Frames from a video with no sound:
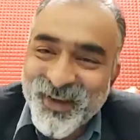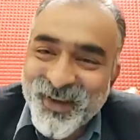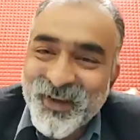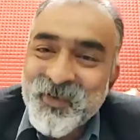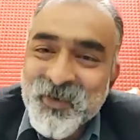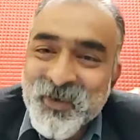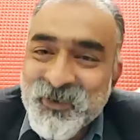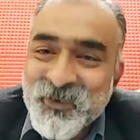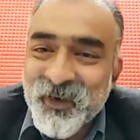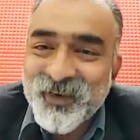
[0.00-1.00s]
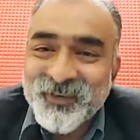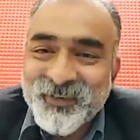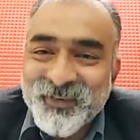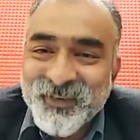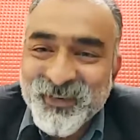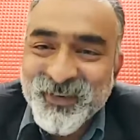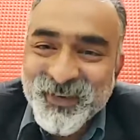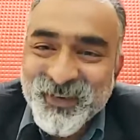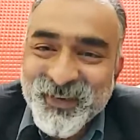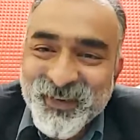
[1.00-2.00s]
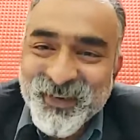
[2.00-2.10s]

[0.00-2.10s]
but it was it was very random.